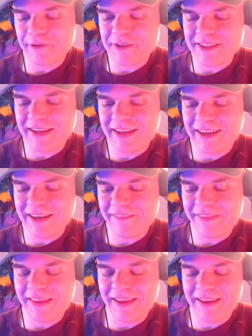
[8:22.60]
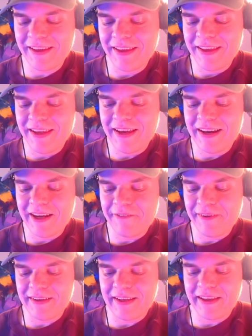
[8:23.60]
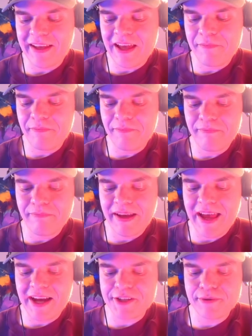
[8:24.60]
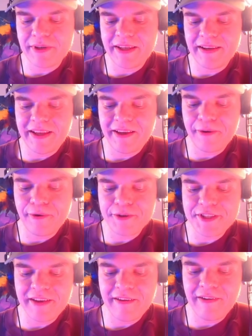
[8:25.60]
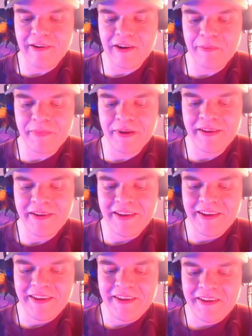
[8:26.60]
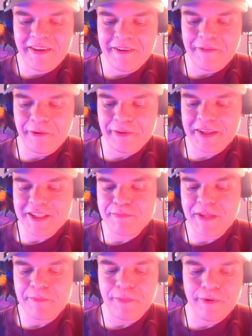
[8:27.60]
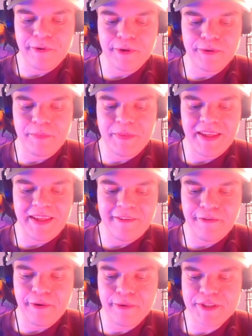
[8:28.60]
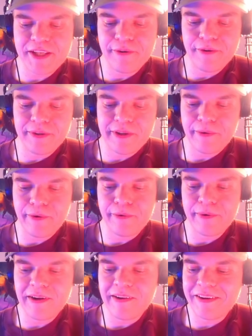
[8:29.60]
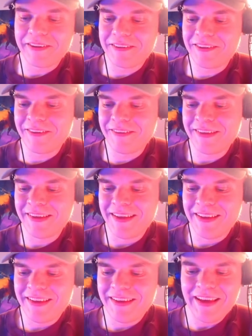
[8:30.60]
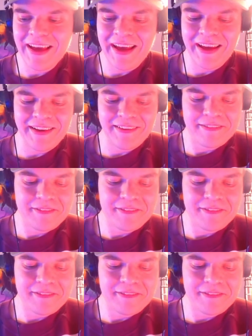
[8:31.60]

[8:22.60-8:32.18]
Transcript: style thing, and I felt like I actually like causing harm for these people not to be focusing on their own art and